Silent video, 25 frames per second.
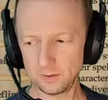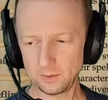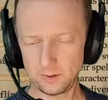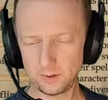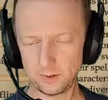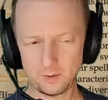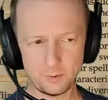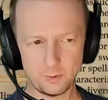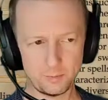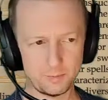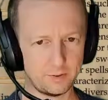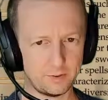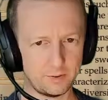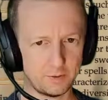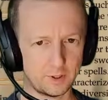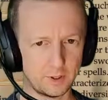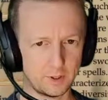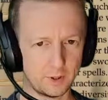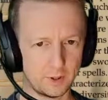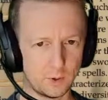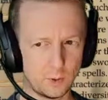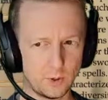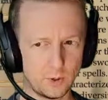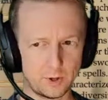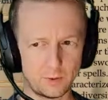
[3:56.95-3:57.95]
we'll have a bit of a
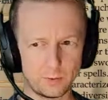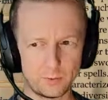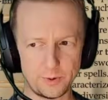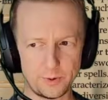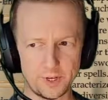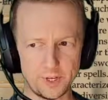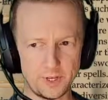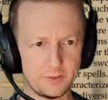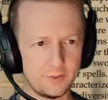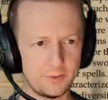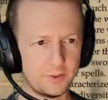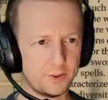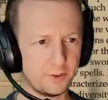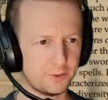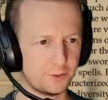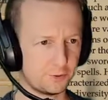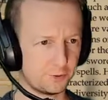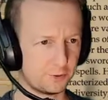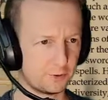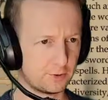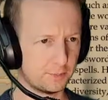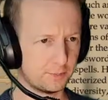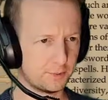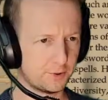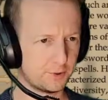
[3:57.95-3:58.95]
quick read of his
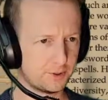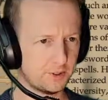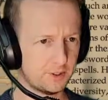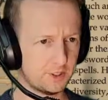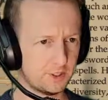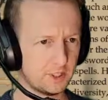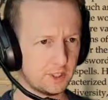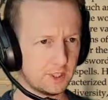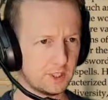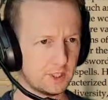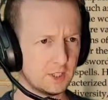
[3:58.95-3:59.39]
description.